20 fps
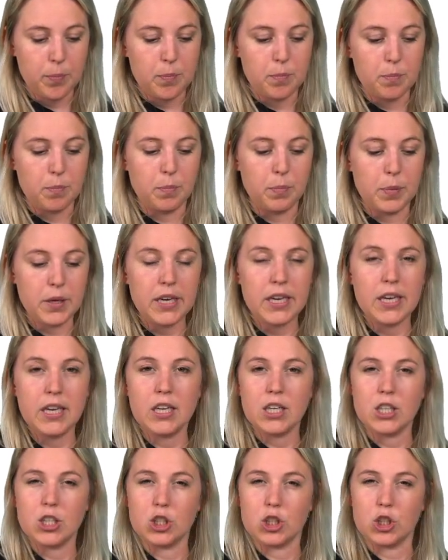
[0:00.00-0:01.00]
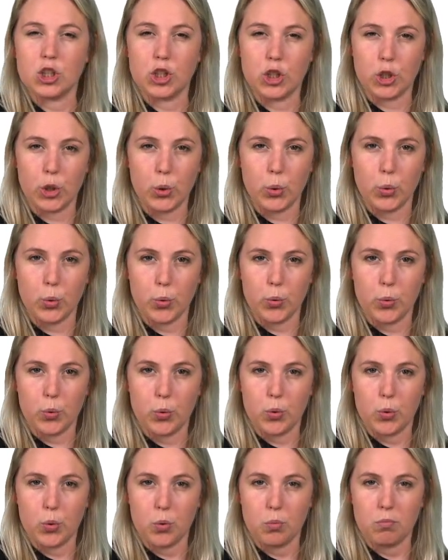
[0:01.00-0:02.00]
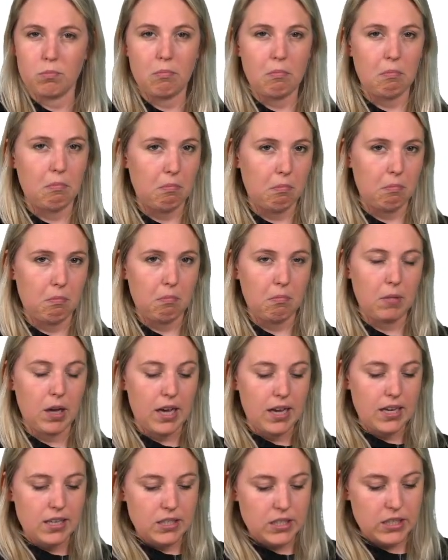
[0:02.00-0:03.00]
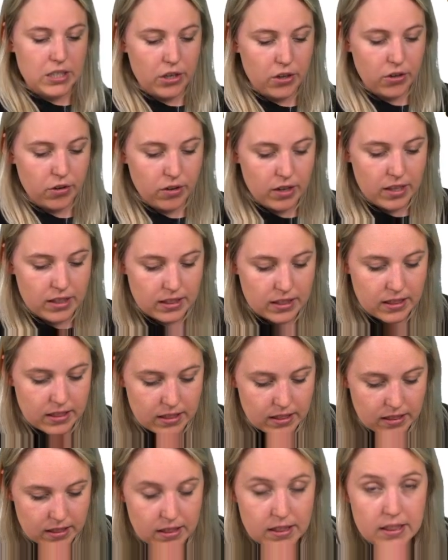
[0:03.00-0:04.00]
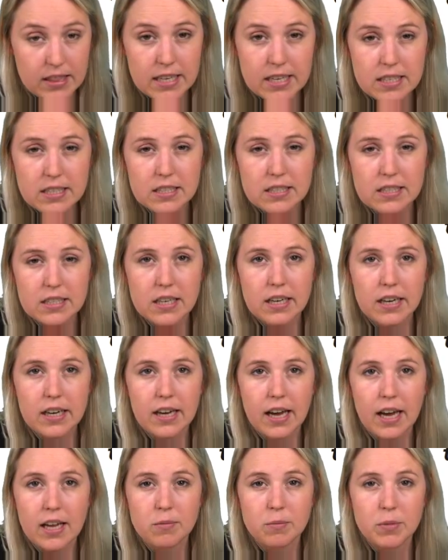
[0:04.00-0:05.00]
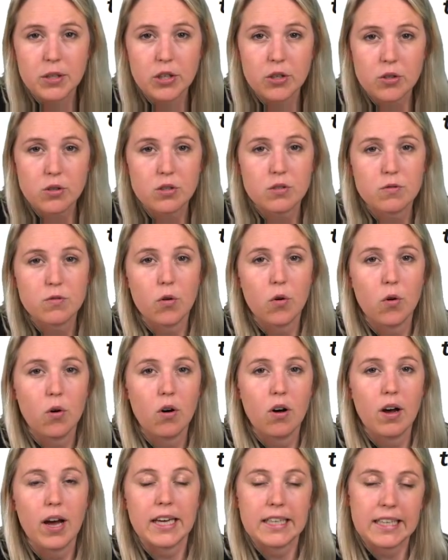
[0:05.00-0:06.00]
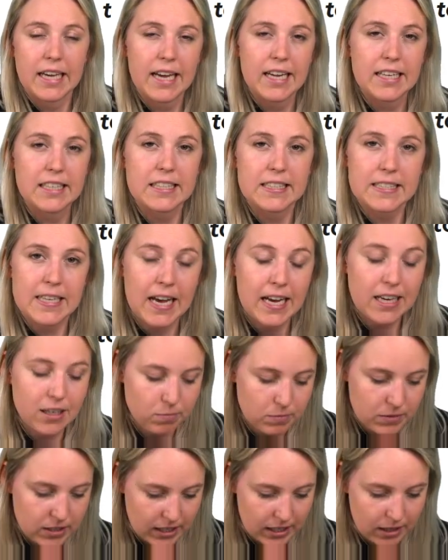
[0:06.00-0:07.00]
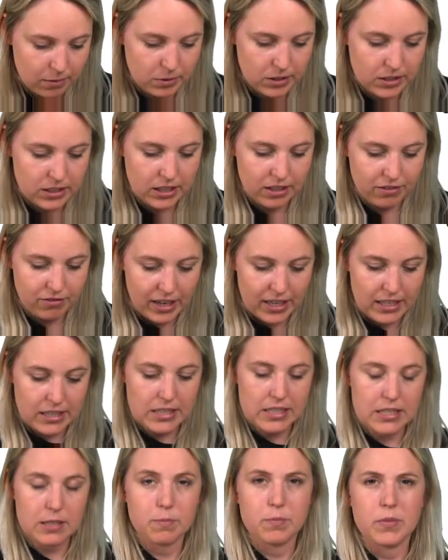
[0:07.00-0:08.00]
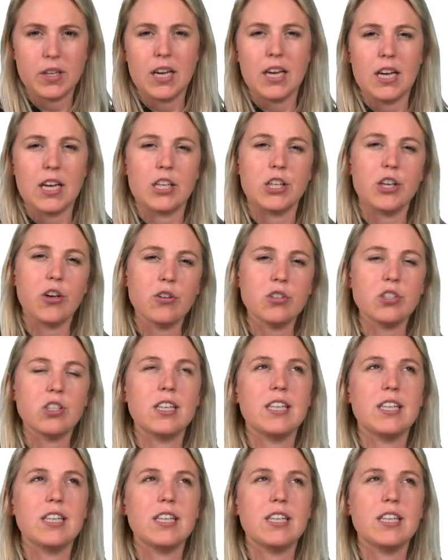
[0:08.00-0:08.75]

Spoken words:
Be due. So this can be used for, again, timetabled events. Usually